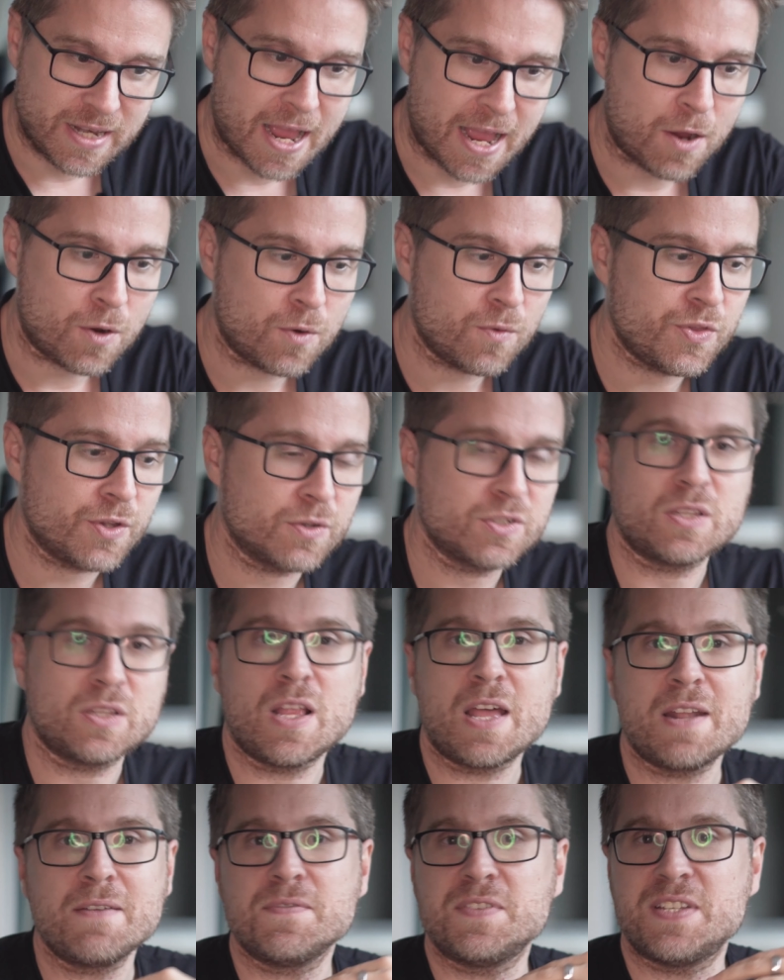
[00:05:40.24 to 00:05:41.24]
Now, there's a
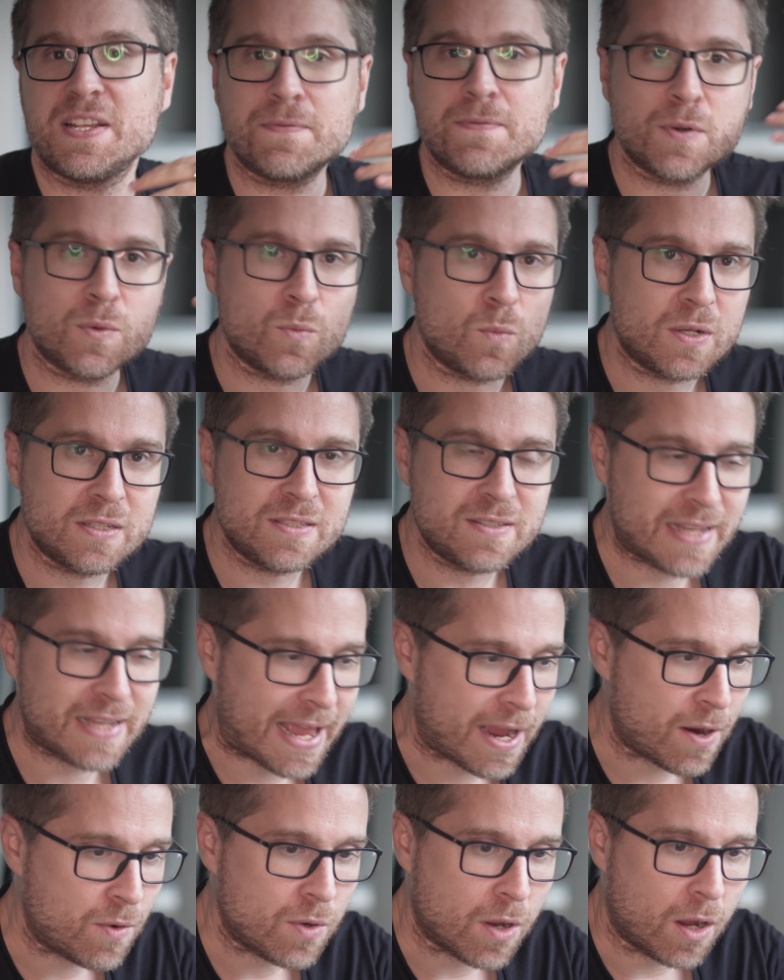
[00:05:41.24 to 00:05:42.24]
lot of different
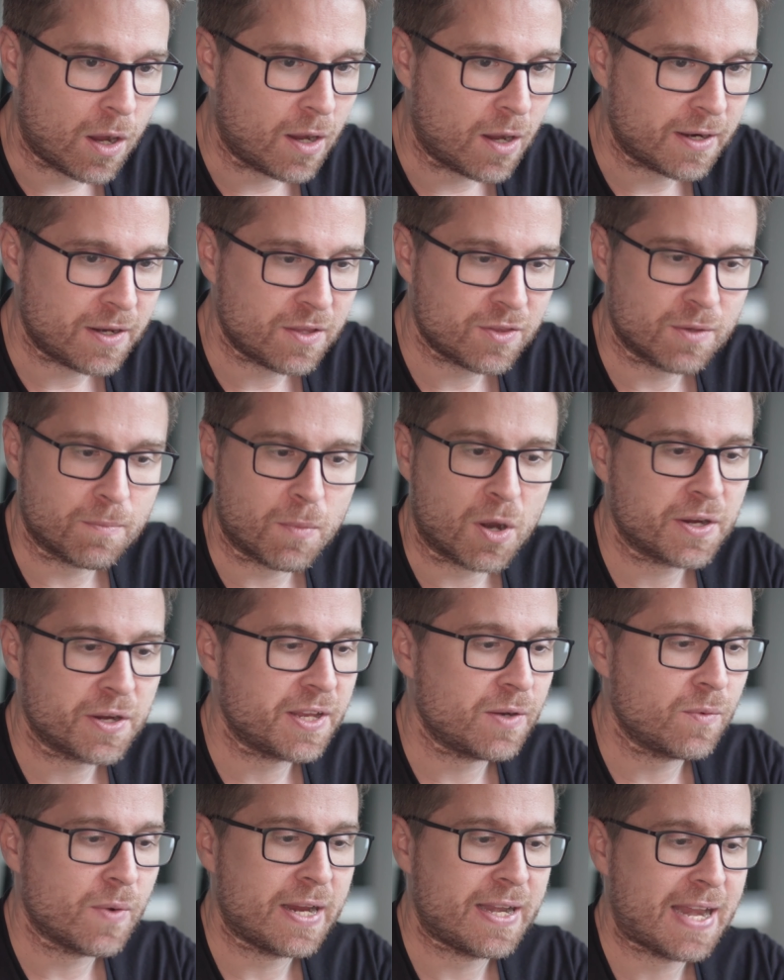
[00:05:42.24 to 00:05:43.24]
ones out on the
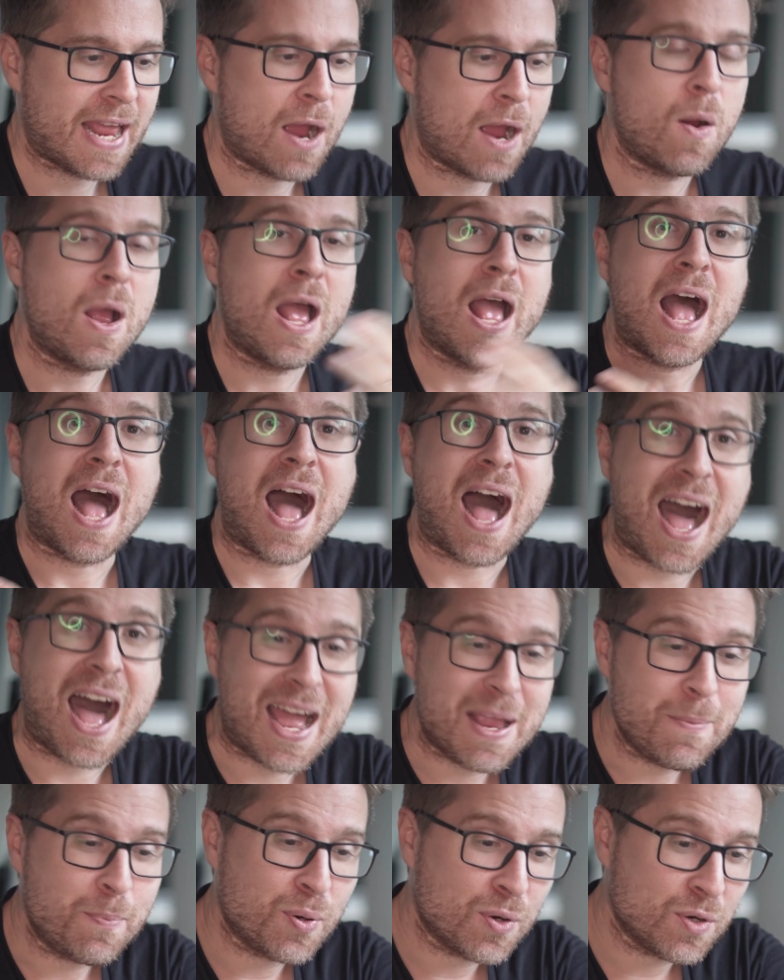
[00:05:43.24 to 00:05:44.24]
market right now.
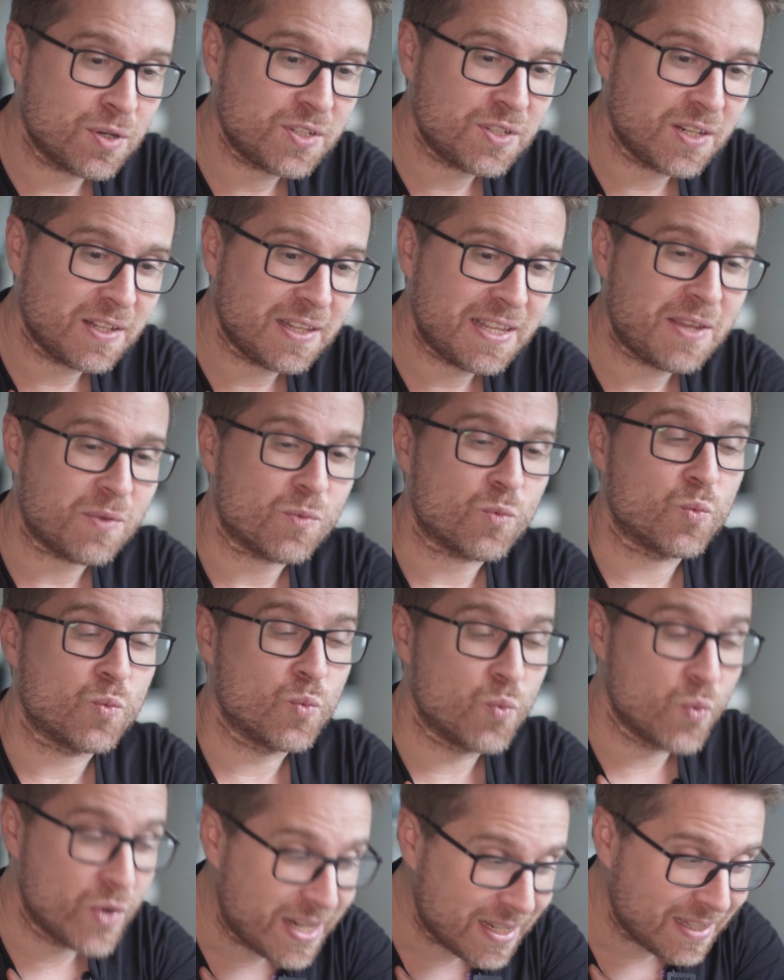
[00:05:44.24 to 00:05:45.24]
I personally
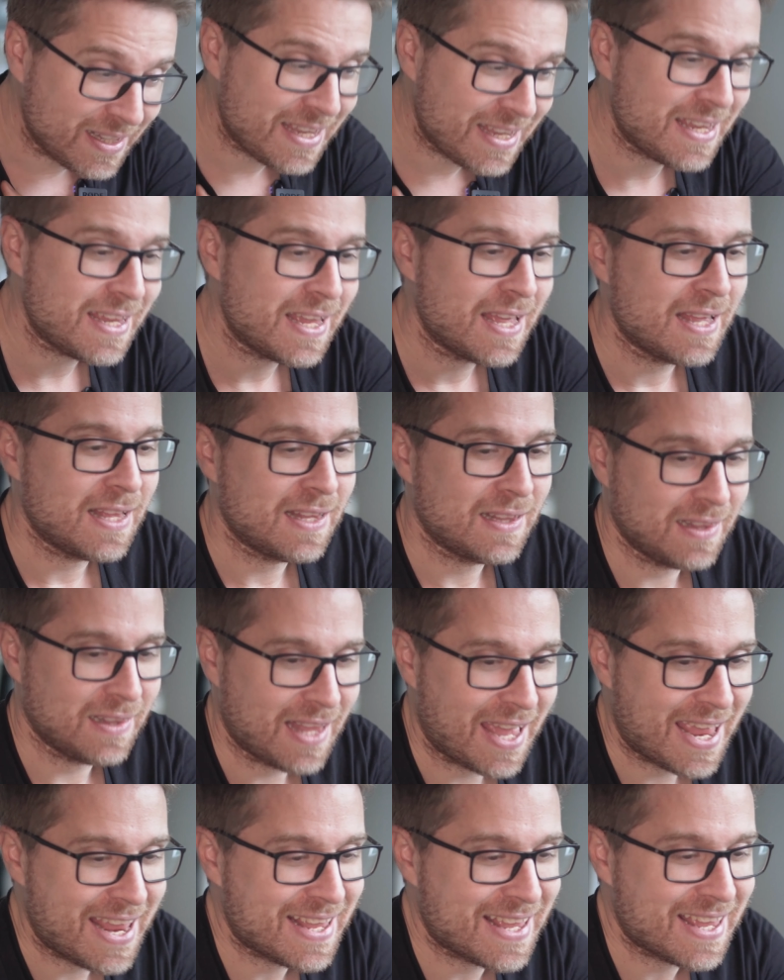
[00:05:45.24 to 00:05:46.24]
really
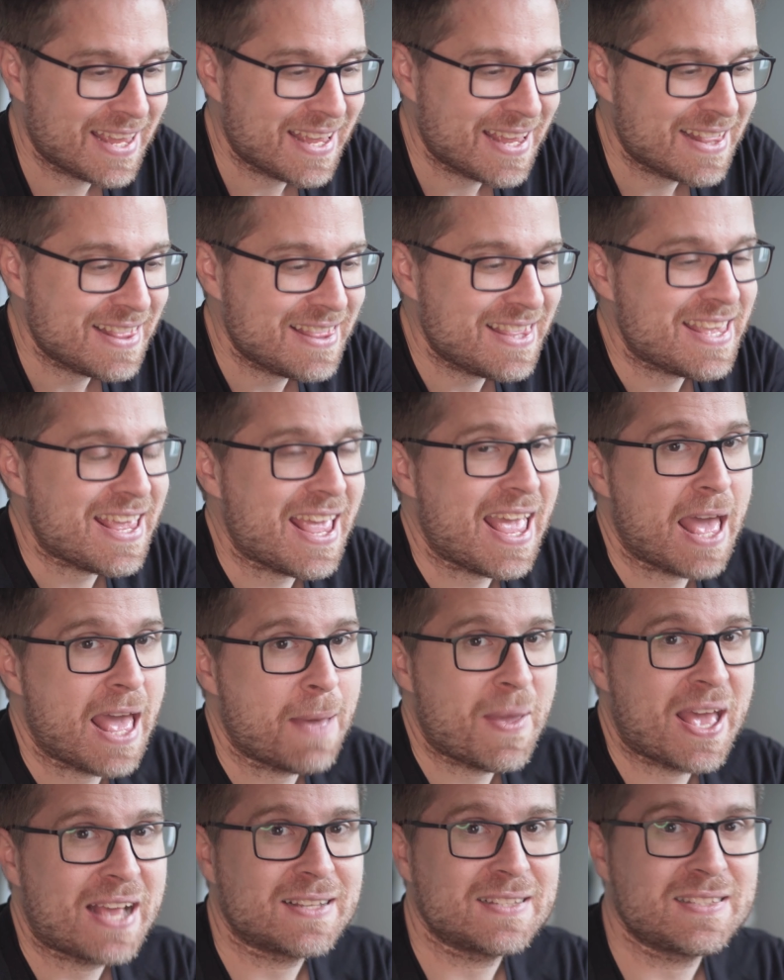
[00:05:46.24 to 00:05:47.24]
like the
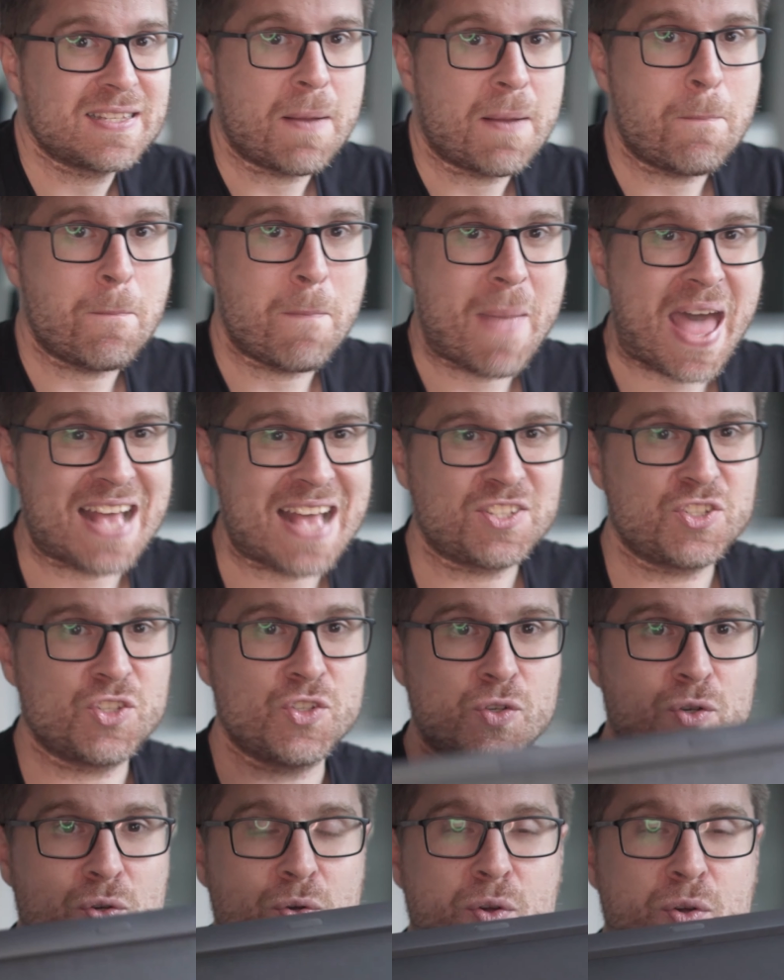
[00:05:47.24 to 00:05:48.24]
MX
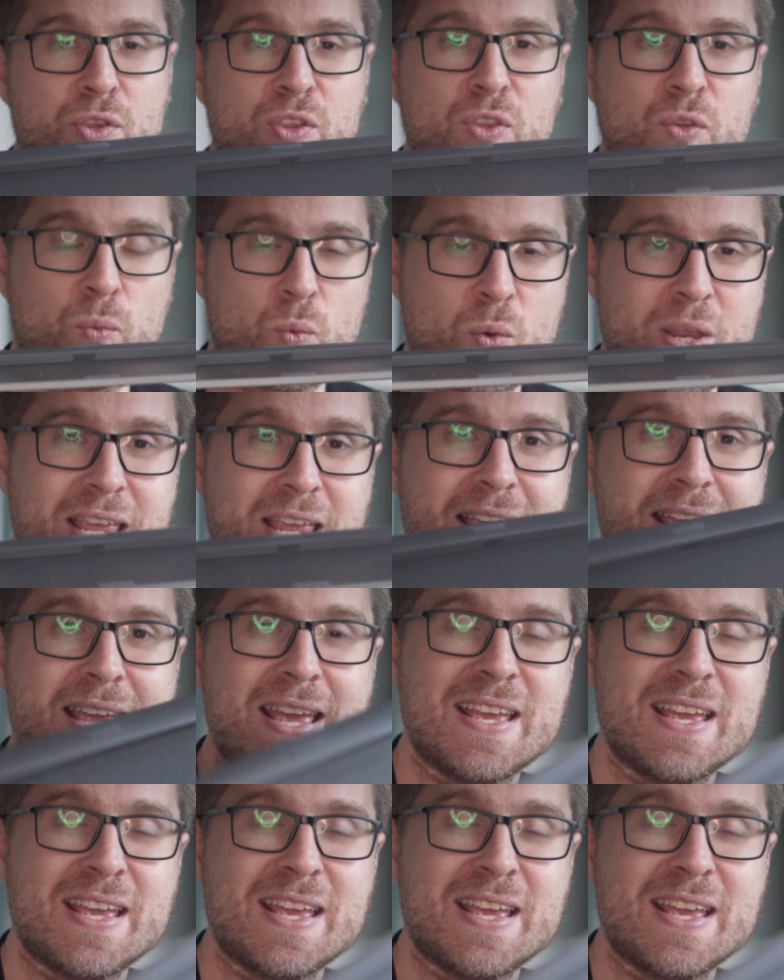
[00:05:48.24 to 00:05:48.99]
Master 3